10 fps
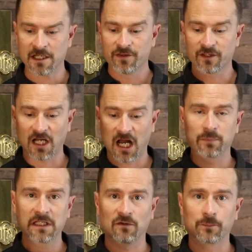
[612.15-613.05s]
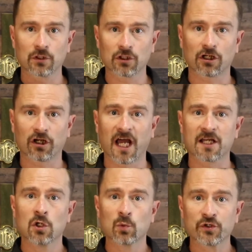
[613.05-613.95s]
The top-level bureaucrat
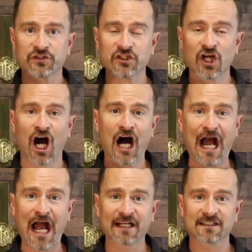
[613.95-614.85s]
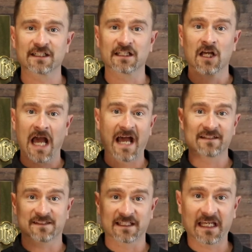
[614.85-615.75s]
was not acting
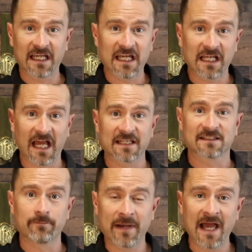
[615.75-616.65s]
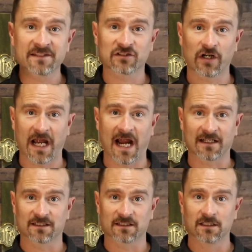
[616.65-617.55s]
as the king, as the master
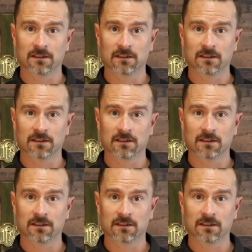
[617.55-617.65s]
acted.